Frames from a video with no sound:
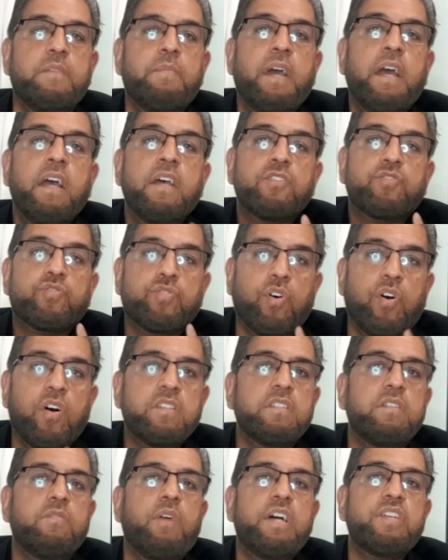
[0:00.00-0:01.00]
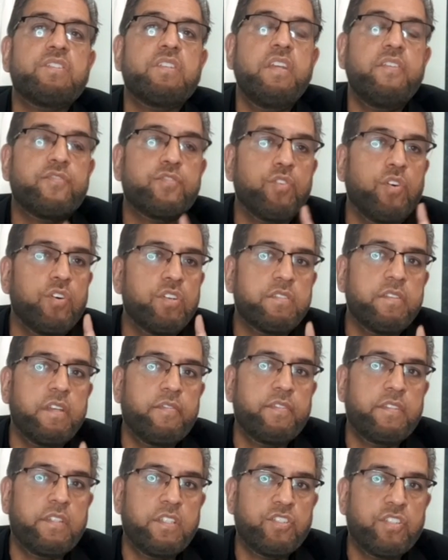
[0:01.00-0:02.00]
So has Nawaz Sharif, so has uh, the
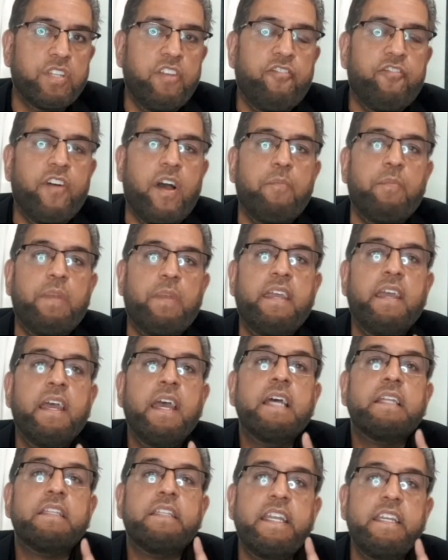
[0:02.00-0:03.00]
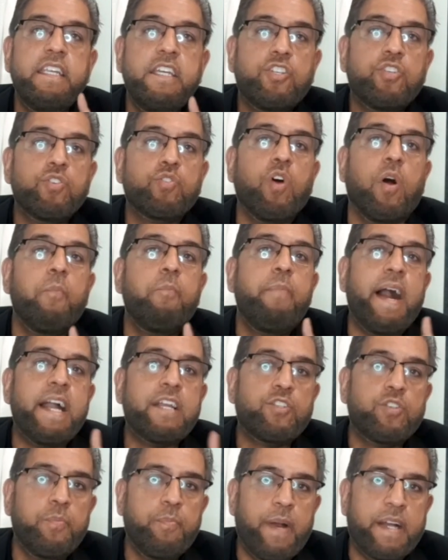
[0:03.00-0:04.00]
Sharif family. They need to go back to
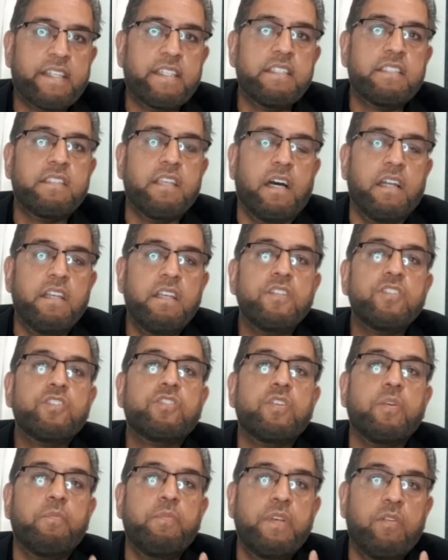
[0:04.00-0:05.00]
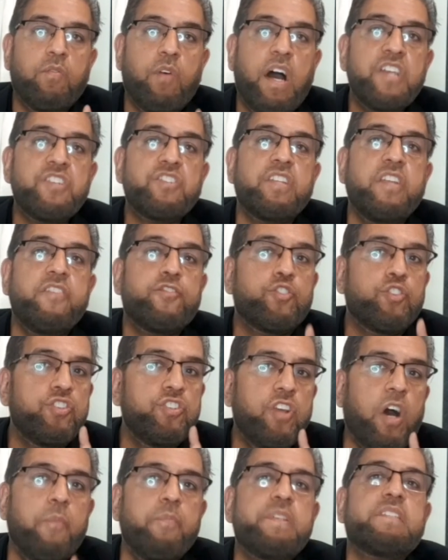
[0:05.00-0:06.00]
Pakistan. So Nawaz Sharif should not
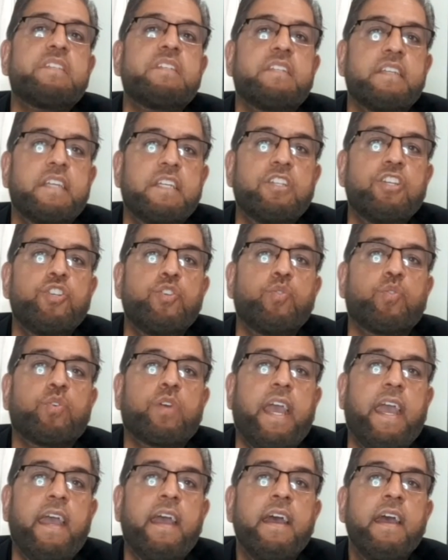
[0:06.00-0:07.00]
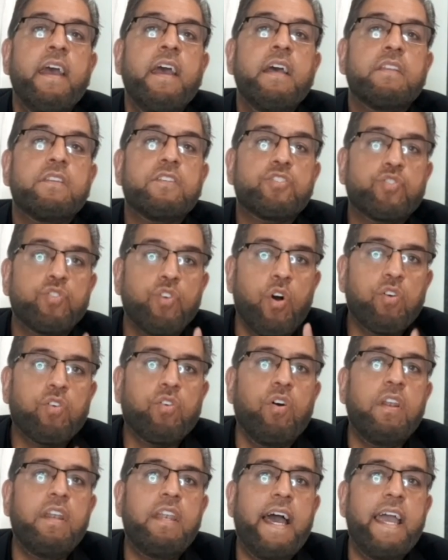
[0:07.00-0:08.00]
be sitting in the UK the so-called
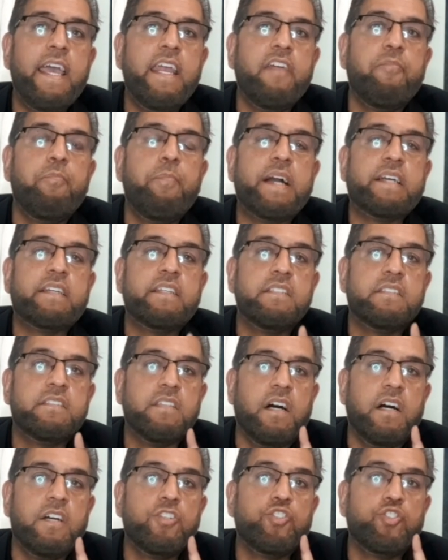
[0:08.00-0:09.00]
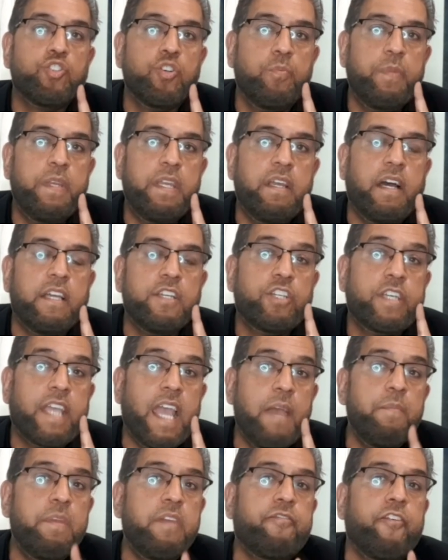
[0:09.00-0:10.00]
lion of Pakistan should be, he came here
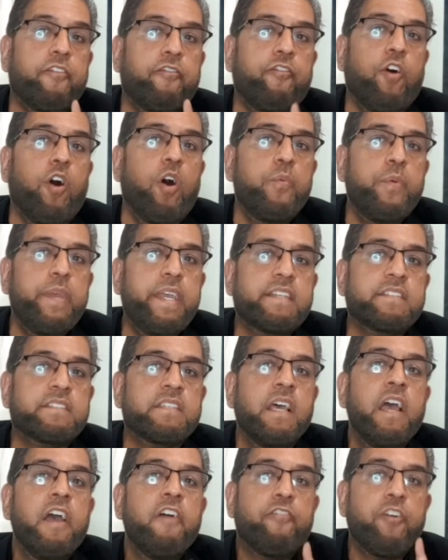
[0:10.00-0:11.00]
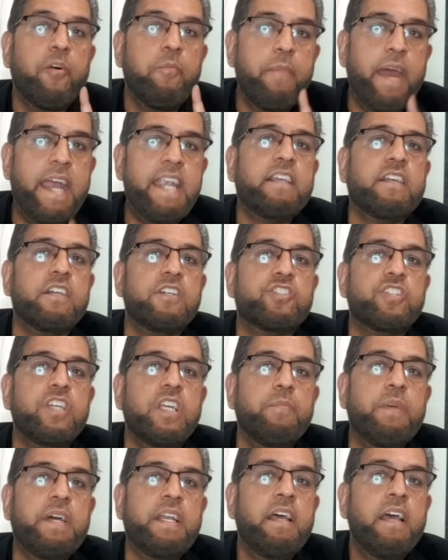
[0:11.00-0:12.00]
for four weeks for medical
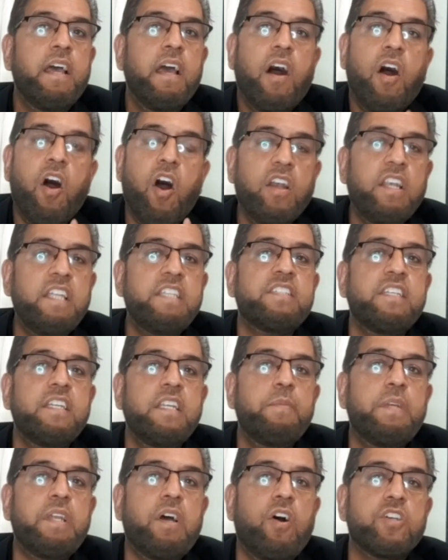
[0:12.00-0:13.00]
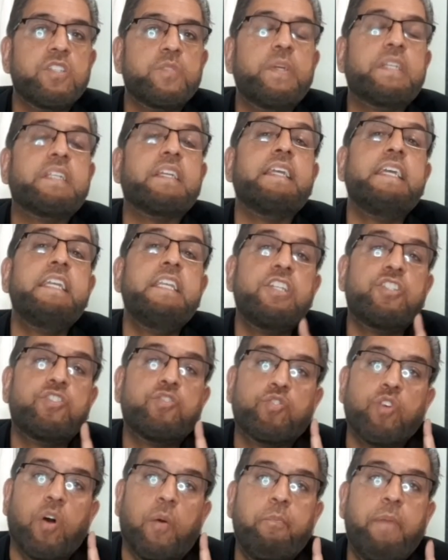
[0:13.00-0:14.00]
treatment, hardly seen him in a hospital. He needs to go
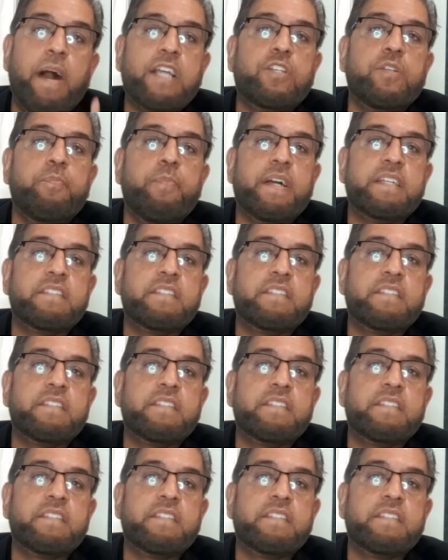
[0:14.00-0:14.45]
back to Pakistan.